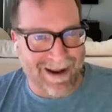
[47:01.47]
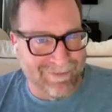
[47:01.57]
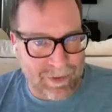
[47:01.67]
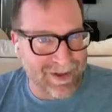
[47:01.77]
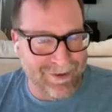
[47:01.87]

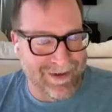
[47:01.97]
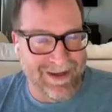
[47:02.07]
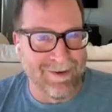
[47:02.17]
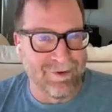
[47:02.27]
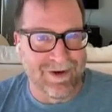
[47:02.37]
have to be on
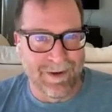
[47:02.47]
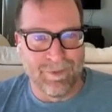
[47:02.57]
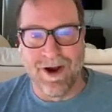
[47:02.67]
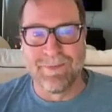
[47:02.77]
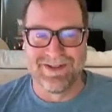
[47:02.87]
camera, I
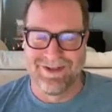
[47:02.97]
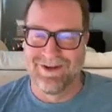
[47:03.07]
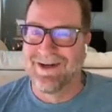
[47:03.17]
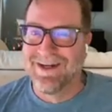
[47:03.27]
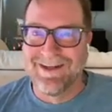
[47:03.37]
promise
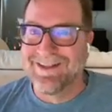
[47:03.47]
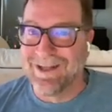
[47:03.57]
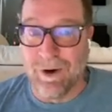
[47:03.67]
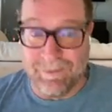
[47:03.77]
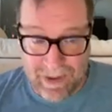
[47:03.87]
you.
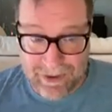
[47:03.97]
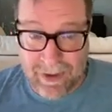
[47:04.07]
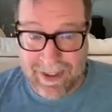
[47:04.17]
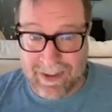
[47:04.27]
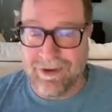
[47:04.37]
So I'll show
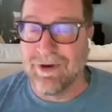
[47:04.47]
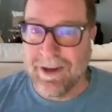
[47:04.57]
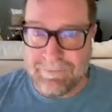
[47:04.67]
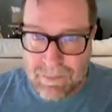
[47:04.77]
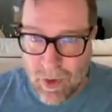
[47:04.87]
you how to
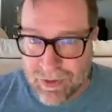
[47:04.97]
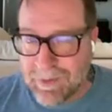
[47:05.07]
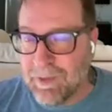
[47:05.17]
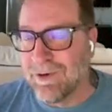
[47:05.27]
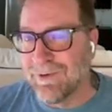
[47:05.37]
create
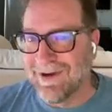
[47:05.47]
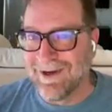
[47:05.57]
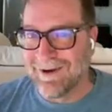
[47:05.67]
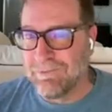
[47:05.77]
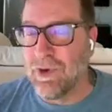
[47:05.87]
multiple
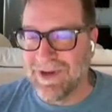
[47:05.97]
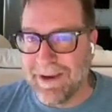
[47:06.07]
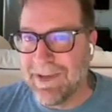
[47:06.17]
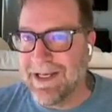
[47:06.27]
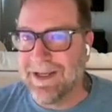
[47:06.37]
or
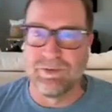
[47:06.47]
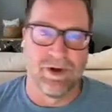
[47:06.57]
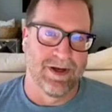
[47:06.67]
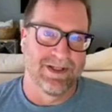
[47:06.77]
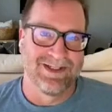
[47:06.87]
multimedia
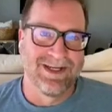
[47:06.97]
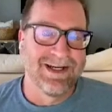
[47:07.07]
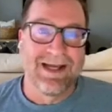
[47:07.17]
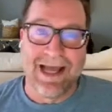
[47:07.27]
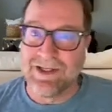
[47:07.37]
products
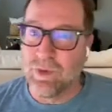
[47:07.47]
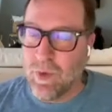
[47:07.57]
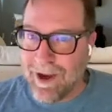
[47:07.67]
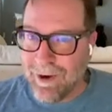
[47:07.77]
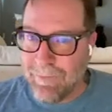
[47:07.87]
as
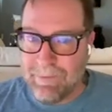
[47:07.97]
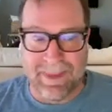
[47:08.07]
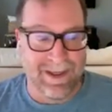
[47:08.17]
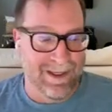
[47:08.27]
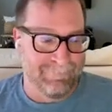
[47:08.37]
well.
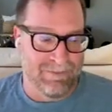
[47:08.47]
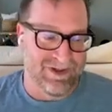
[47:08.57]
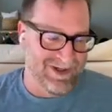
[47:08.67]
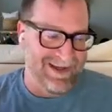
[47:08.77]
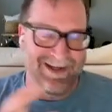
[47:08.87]
And I'll
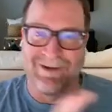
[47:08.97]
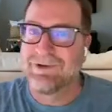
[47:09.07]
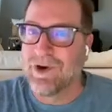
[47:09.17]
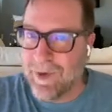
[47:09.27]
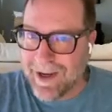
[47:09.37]
show you how to
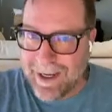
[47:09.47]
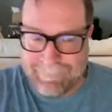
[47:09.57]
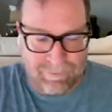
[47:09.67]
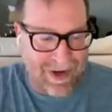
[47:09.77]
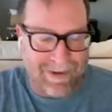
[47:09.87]

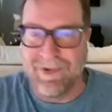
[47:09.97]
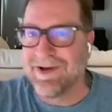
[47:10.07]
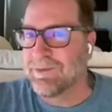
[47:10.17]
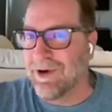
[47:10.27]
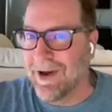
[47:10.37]
create bread and
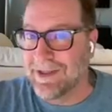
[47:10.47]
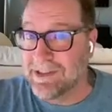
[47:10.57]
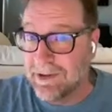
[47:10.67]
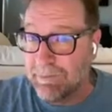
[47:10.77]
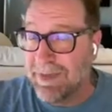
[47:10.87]
butter products
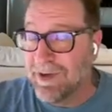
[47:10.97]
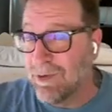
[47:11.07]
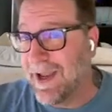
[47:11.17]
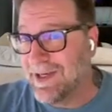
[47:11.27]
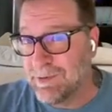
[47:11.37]
that are
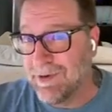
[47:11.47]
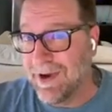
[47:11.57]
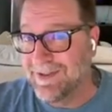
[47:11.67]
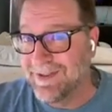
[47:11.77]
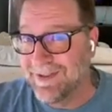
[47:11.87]
mid-range
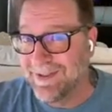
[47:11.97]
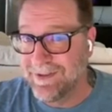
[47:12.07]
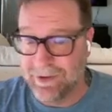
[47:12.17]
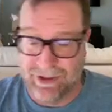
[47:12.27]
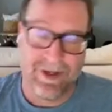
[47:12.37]

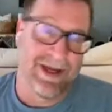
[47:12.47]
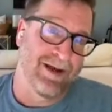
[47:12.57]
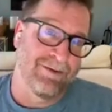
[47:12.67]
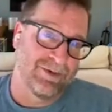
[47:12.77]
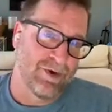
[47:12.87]
prices. I'll show you how
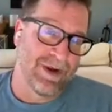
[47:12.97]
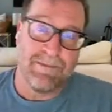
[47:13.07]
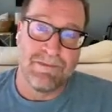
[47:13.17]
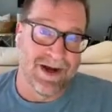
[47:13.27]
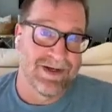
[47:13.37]
to
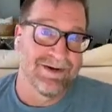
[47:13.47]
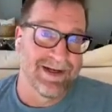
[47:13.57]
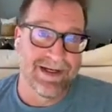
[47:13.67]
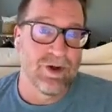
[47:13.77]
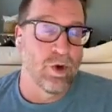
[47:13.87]
create
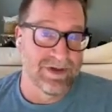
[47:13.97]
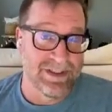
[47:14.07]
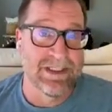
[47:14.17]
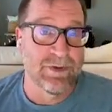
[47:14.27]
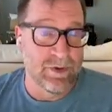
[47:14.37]
modulated
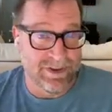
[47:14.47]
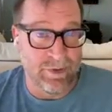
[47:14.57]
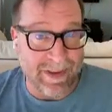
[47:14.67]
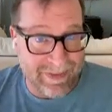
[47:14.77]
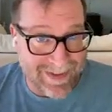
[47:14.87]
courses, which is
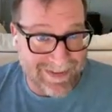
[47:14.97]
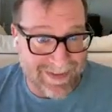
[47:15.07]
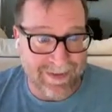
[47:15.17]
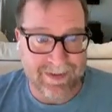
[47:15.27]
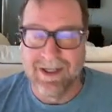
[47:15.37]
what this
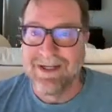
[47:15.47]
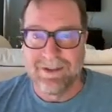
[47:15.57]
is. I'll